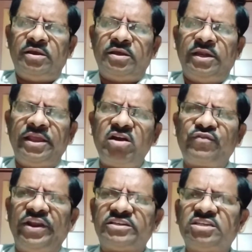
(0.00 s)
League of
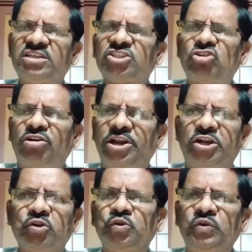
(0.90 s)
Nations started
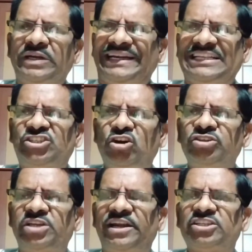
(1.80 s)
to
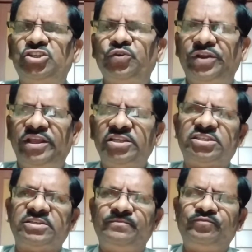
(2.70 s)
discharge its
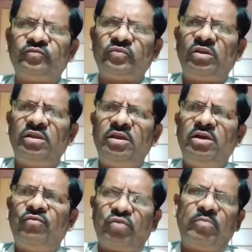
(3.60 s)
duties
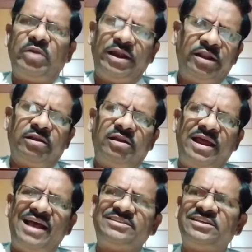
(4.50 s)
from London
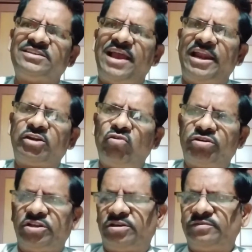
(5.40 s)
as its
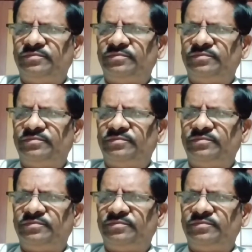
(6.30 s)
headquarters.